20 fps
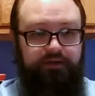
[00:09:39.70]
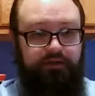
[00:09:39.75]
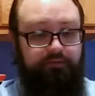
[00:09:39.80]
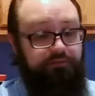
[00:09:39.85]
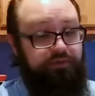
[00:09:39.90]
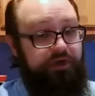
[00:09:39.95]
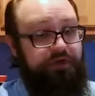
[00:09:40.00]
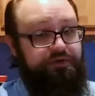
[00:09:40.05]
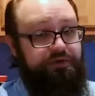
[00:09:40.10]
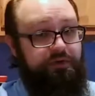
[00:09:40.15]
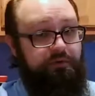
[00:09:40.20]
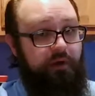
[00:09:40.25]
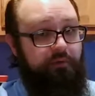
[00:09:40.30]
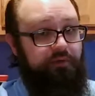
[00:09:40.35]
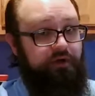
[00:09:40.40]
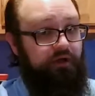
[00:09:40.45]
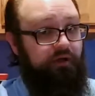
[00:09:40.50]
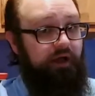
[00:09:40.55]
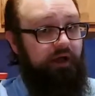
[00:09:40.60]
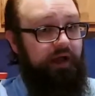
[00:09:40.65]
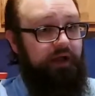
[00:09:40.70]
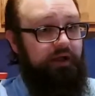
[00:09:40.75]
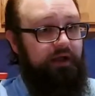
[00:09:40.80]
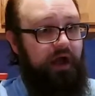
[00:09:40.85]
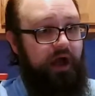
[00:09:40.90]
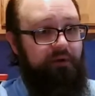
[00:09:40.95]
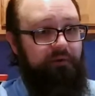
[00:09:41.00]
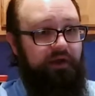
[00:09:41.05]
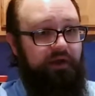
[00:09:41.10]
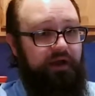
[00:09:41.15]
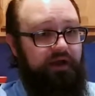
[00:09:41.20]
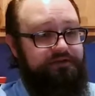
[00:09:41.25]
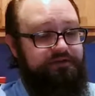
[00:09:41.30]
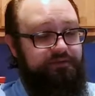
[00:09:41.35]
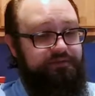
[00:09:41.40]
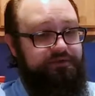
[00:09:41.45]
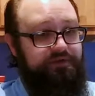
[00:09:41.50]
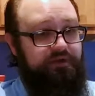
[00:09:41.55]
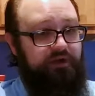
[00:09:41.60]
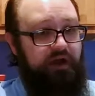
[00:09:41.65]
Please remember to like, comment, and
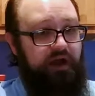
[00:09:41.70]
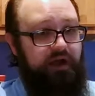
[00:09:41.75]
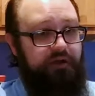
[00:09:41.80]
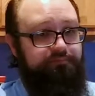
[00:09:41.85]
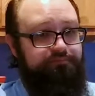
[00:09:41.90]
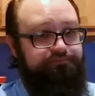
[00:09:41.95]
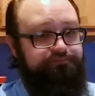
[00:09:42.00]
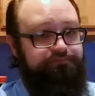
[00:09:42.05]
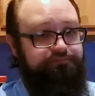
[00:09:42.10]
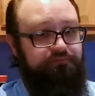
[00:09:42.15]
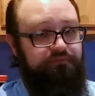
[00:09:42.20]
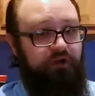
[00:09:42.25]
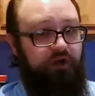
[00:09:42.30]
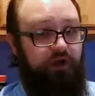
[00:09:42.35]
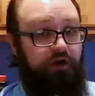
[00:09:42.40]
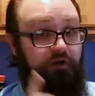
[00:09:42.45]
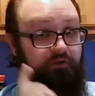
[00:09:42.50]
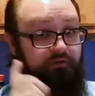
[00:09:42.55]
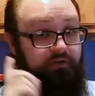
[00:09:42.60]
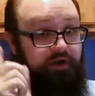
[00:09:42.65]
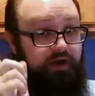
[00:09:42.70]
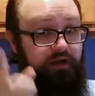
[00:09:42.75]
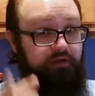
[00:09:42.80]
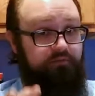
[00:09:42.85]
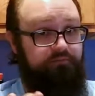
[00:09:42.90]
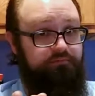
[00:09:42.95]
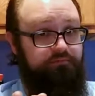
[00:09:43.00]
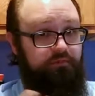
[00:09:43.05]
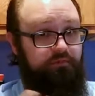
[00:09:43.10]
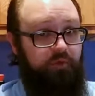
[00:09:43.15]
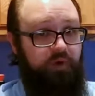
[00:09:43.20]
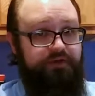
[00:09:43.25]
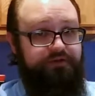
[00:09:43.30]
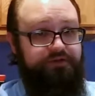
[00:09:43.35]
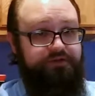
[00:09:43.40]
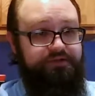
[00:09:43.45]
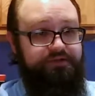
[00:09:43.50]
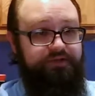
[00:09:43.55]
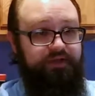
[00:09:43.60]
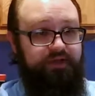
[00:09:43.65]
subscribe. Over and out,
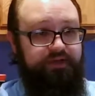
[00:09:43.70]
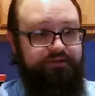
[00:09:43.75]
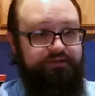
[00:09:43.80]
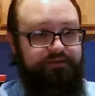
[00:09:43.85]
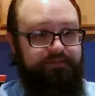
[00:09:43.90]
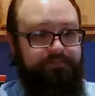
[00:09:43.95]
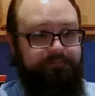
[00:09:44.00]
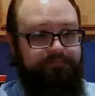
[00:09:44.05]
Watcher 6.